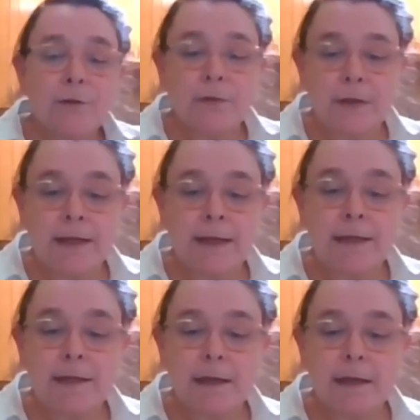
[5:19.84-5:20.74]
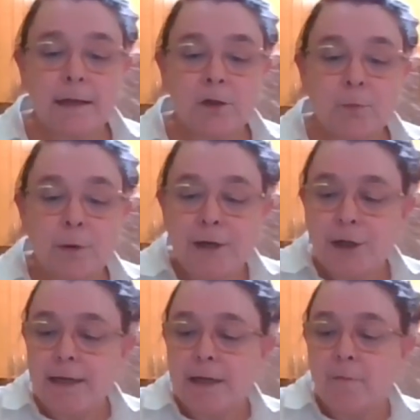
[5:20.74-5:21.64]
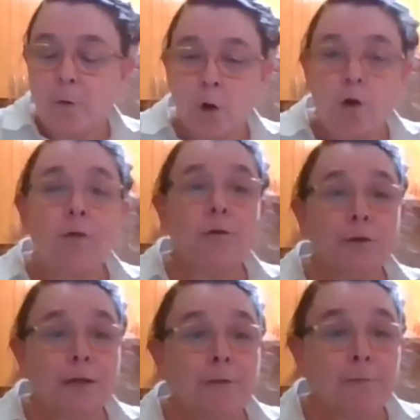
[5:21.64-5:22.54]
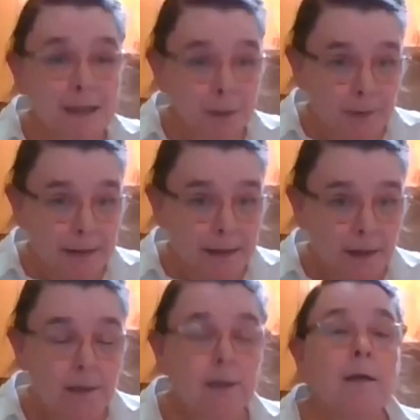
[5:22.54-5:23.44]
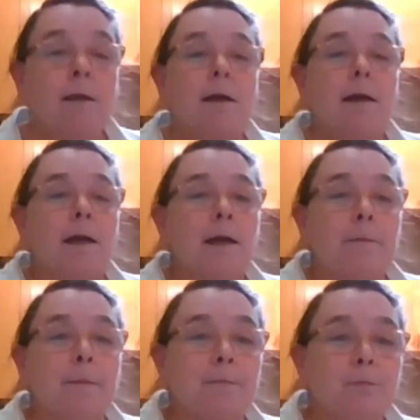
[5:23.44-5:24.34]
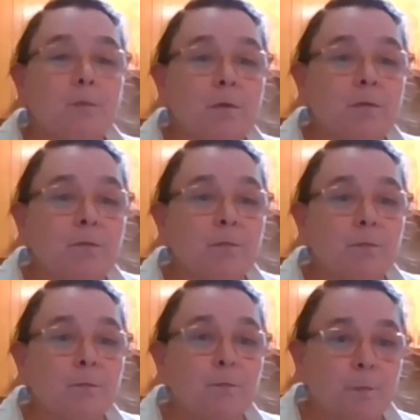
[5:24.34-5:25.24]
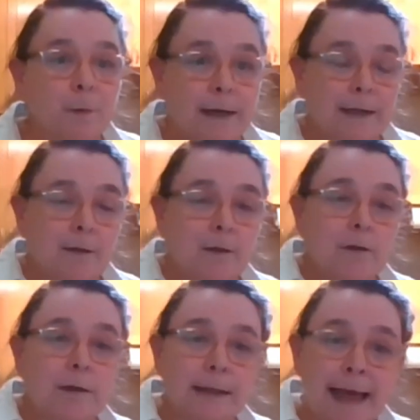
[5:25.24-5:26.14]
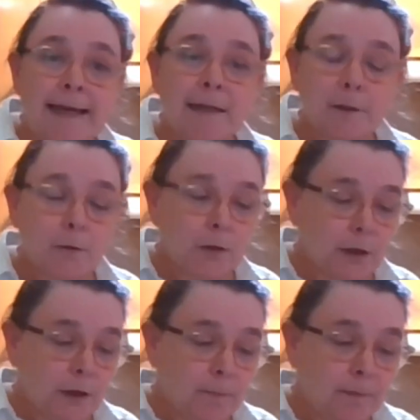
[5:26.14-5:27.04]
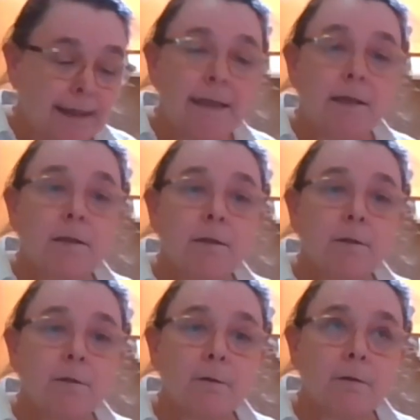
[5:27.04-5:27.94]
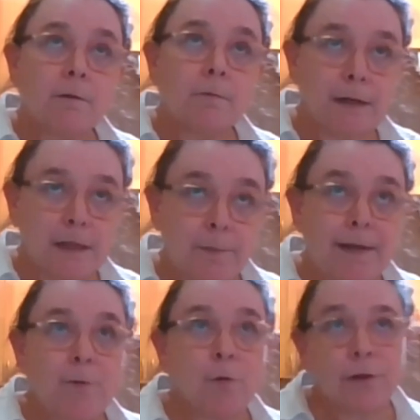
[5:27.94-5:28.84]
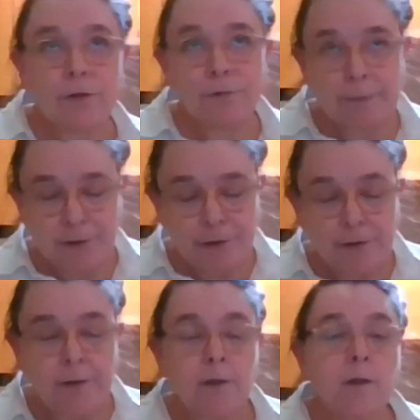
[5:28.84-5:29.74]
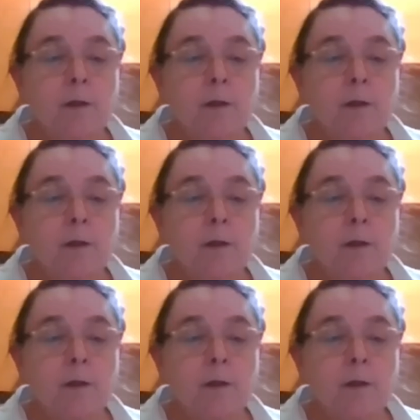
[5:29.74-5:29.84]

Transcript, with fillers: the uh, spreadsheet of all 13 recipes. Um, it, that includes the complete recipe or description